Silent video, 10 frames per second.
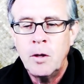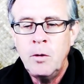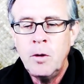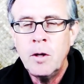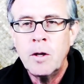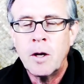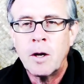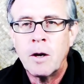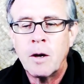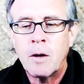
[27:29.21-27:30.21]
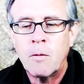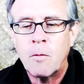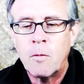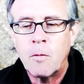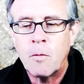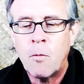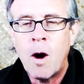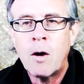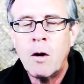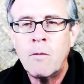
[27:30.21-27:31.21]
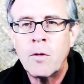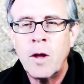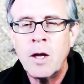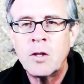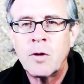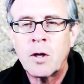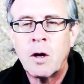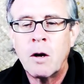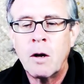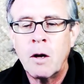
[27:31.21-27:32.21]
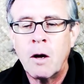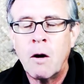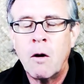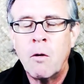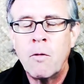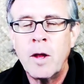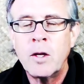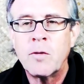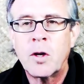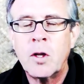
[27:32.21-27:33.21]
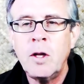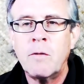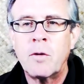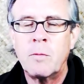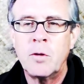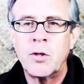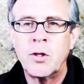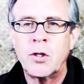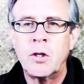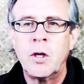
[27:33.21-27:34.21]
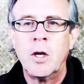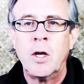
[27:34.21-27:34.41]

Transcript: you can uh, walk over the edge of a uh, over the edge of a cliff with a musician.